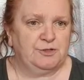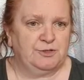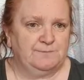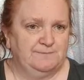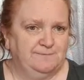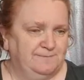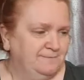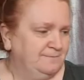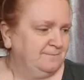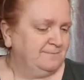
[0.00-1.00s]

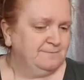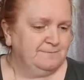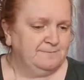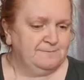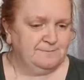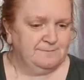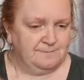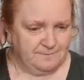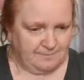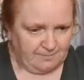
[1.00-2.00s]

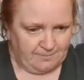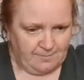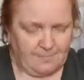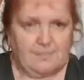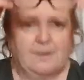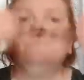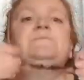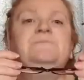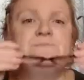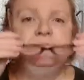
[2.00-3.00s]

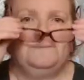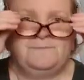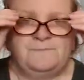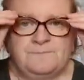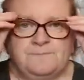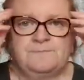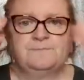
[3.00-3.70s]
Nothing is said.